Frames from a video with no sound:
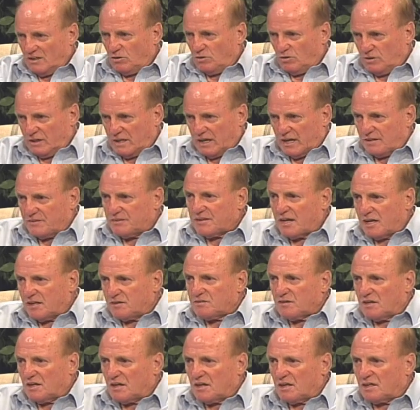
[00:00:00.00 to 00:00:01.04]
had that
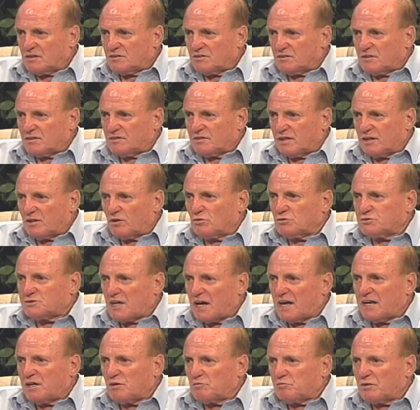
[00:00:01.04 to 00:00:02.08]
old
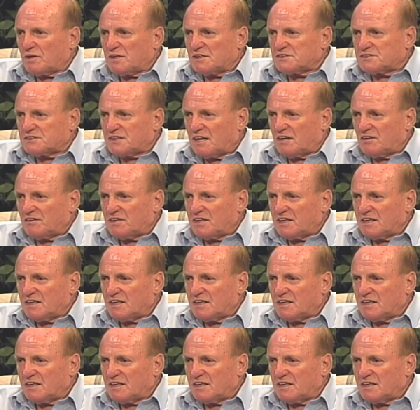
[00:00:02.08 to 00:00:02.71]
tire place down there,